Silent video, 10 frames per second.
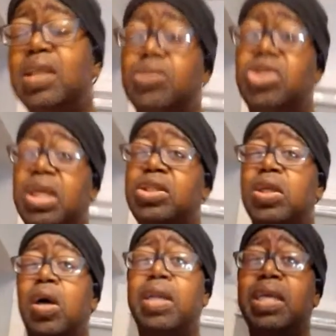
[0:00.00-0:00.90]
I'm just
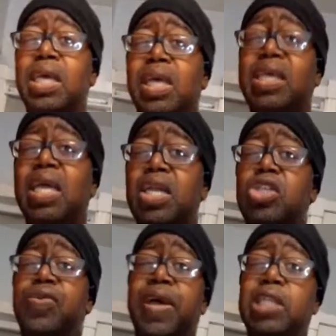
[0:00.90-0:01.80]
starting to get kidney
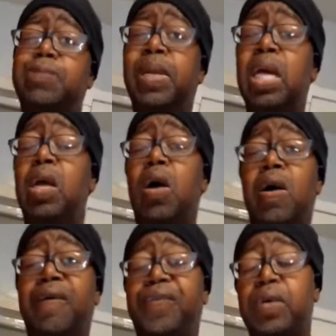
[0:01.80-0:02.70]
transplant
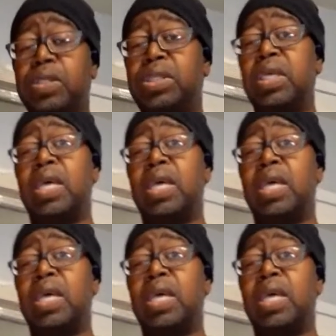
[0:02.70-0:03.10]
offers.